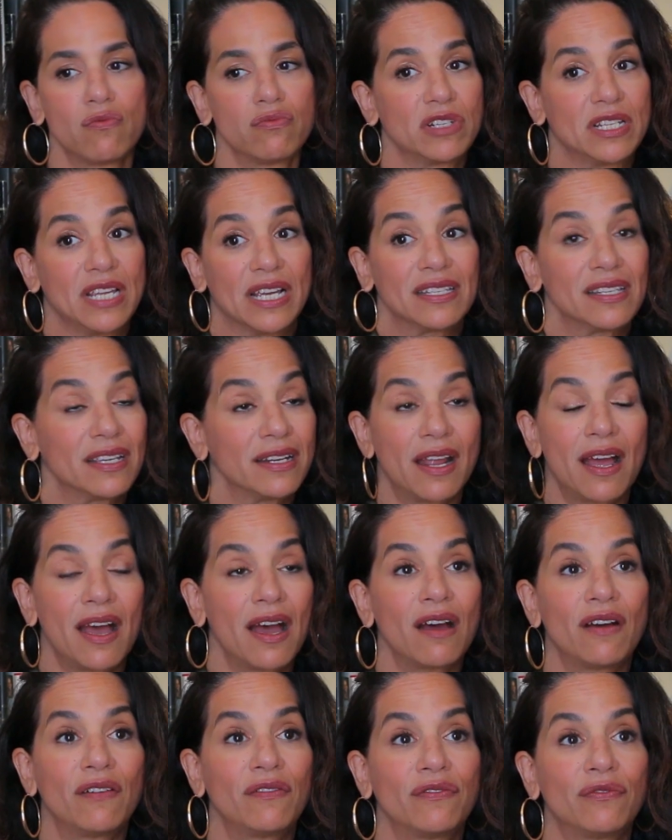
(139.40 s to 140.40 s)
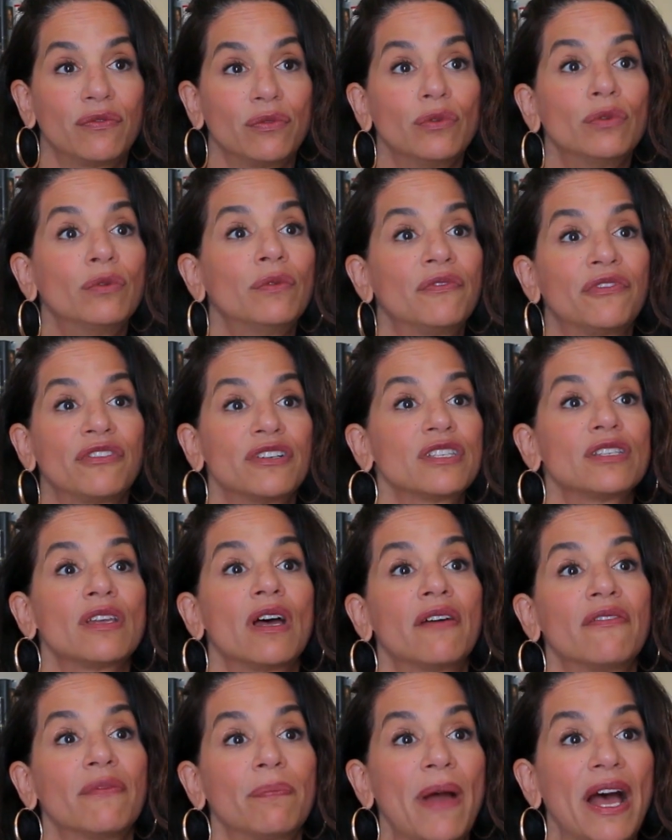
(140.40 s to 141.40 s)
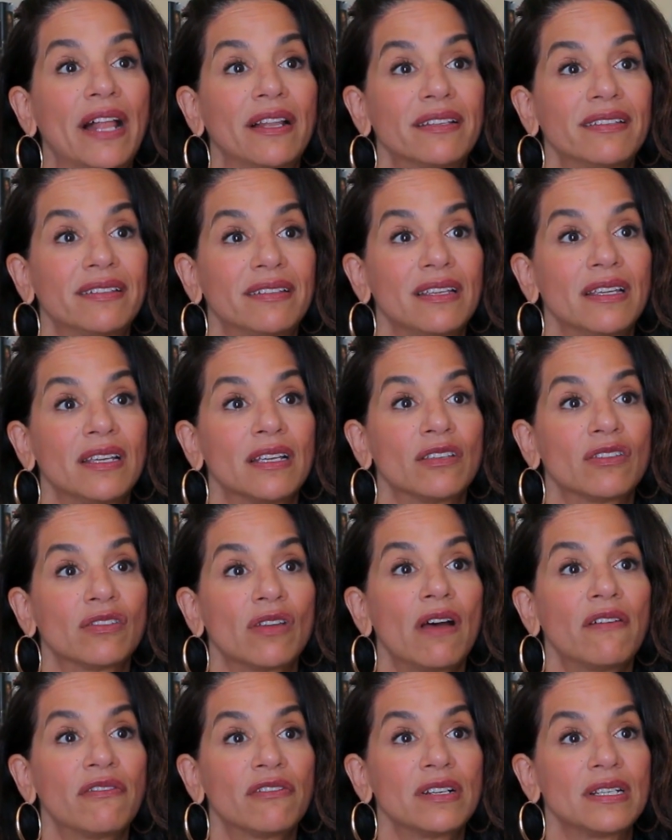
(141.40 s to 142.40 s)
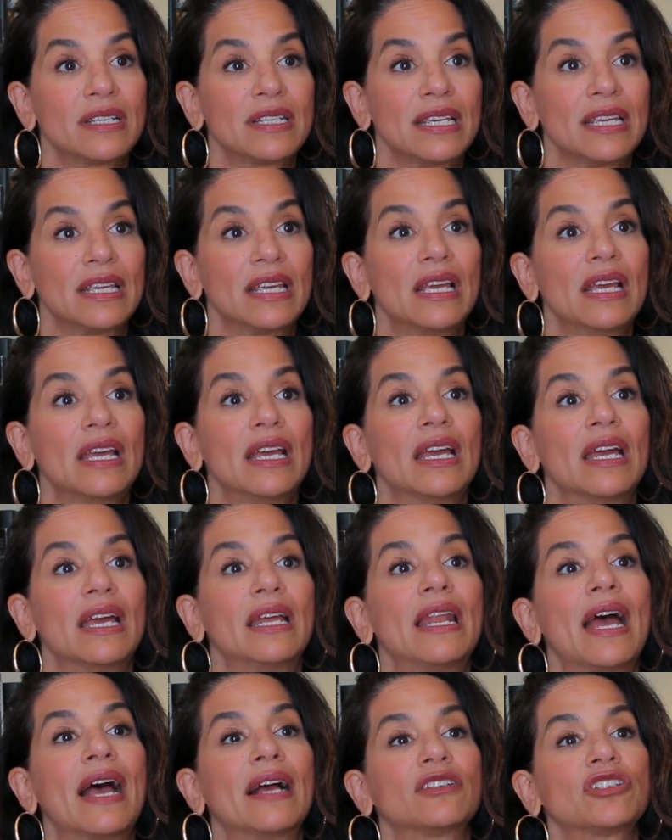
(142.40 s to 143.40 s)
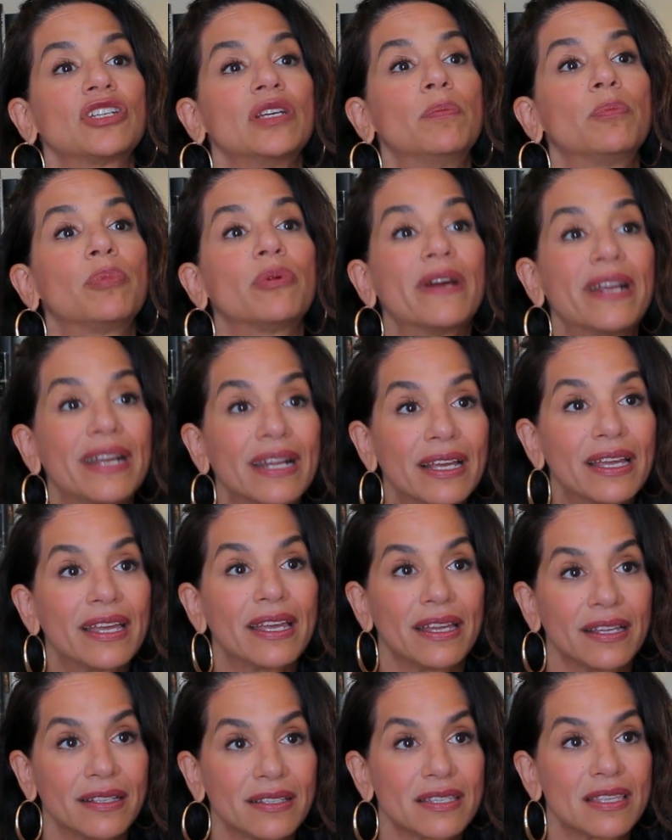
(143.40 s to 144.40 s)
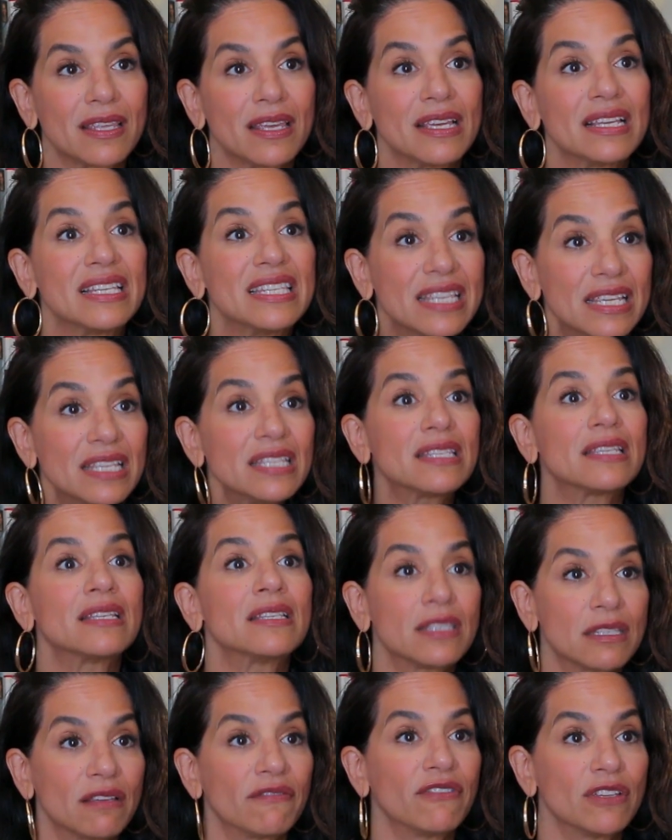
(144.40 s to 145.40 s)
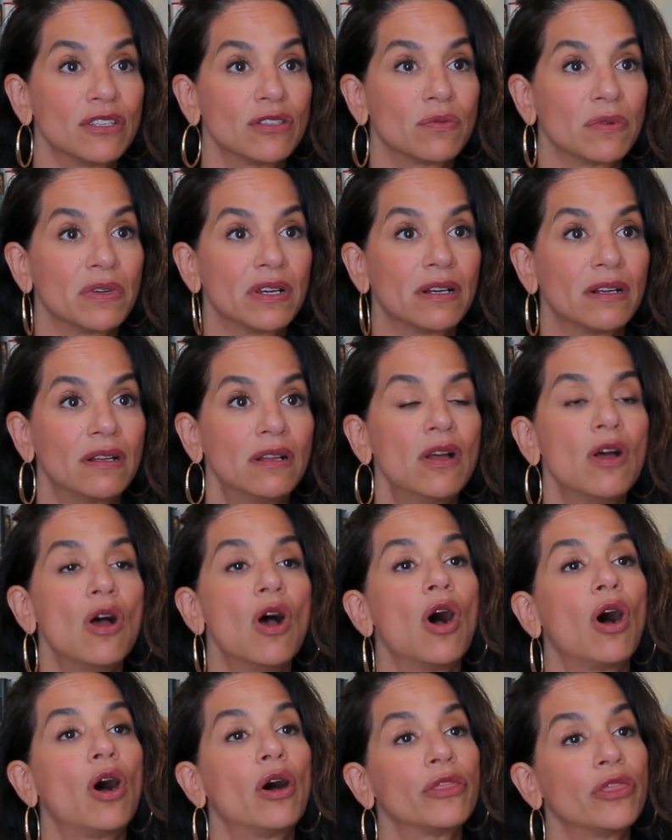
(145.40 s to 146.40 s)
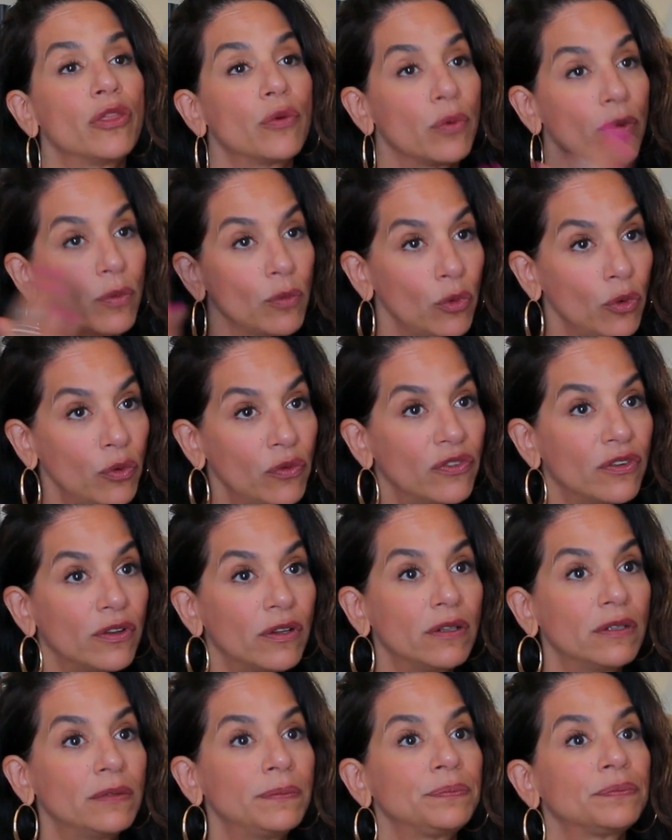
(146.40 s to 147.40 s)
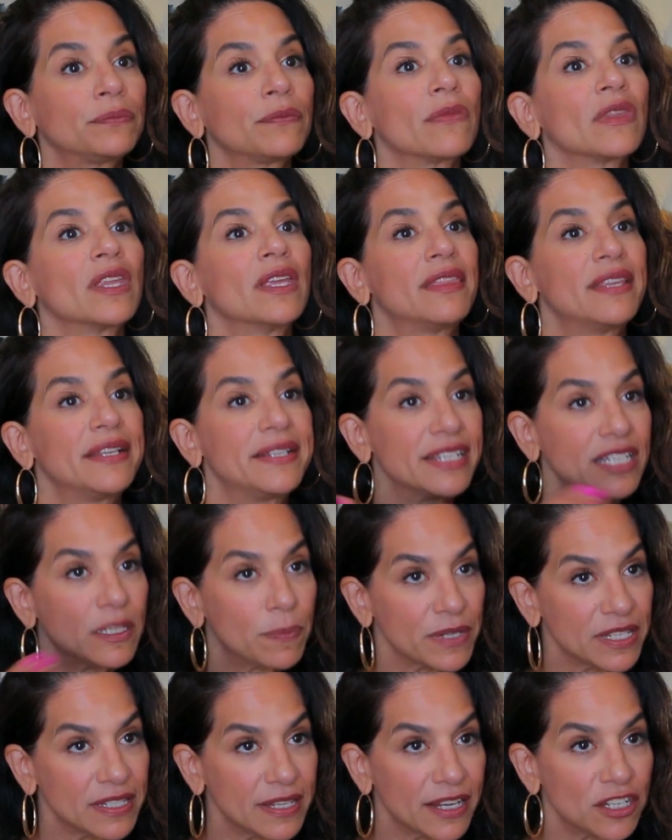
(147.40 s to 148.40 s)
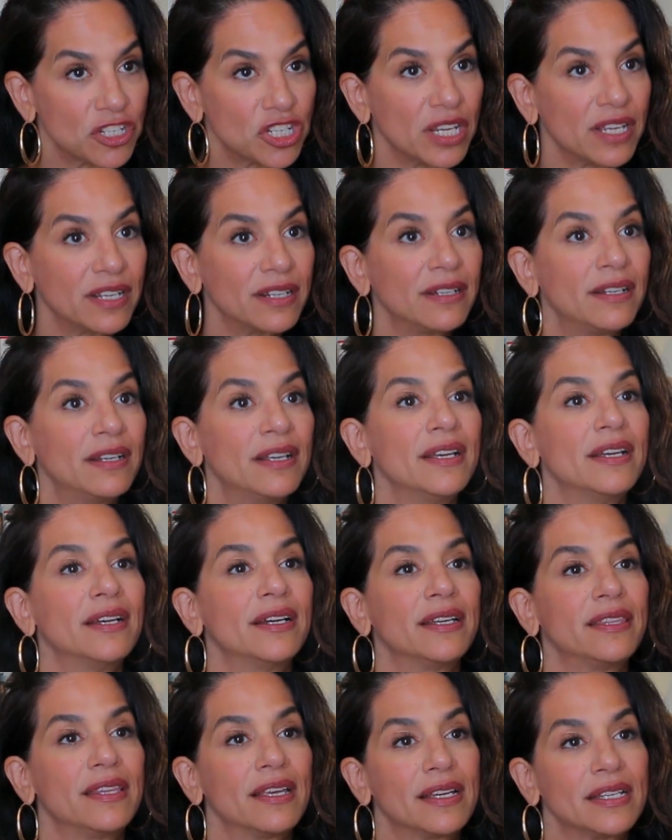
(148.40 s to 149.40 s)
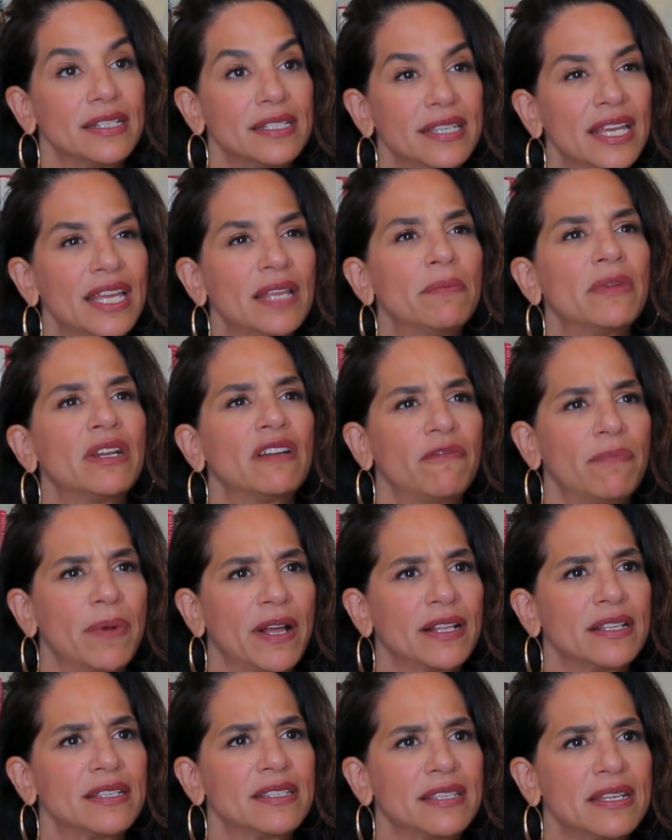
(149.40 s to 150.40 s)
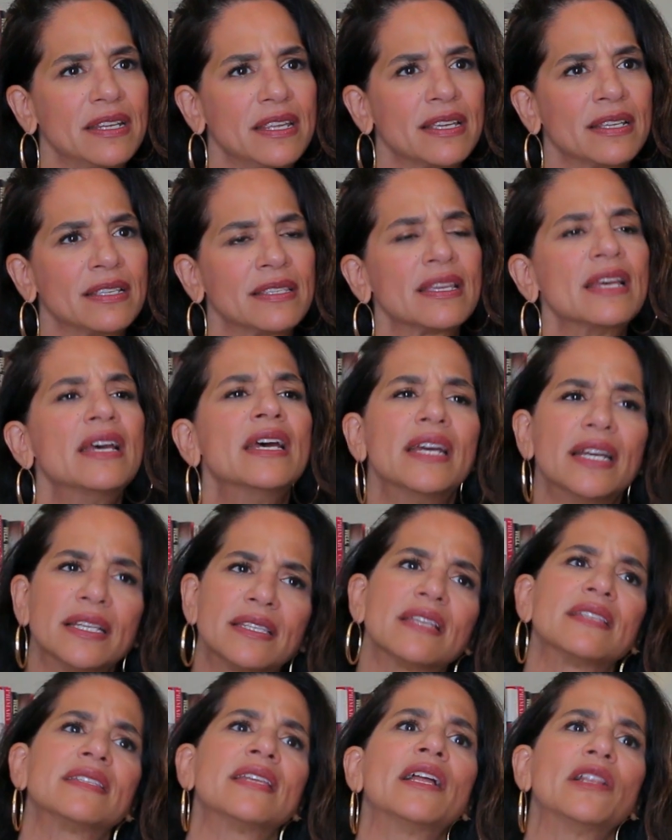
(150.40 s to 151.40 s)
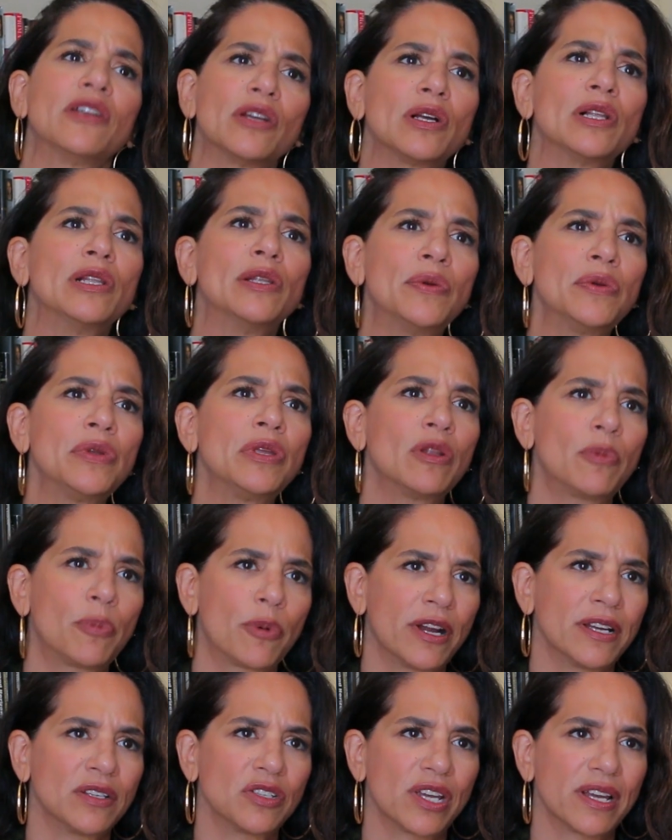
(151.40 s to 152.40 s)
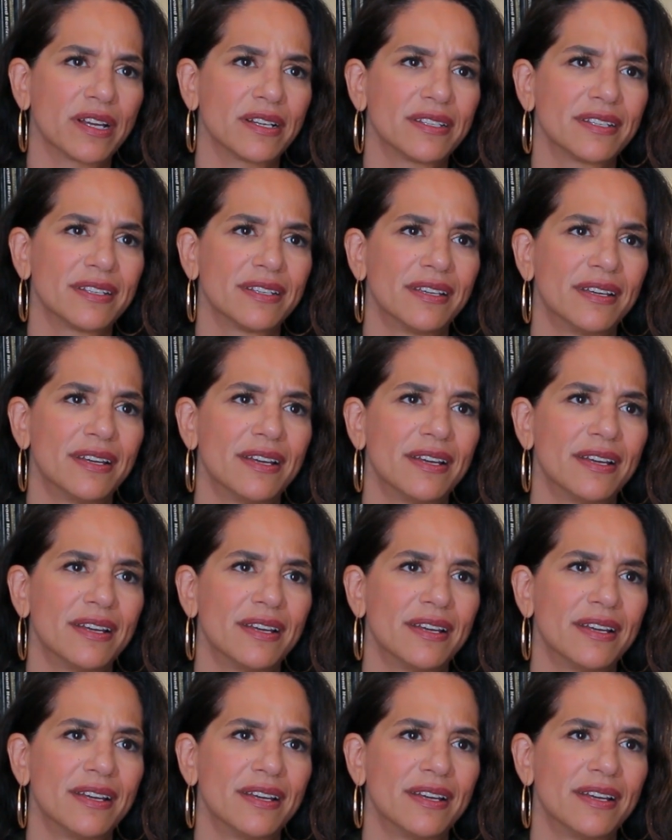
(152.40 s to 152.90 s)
doesn't have room for Palestinian sovereignty and actually predicates the existence of Israel on the removal, the dispossession, and the containment of Palestinians. It's a settler colonial project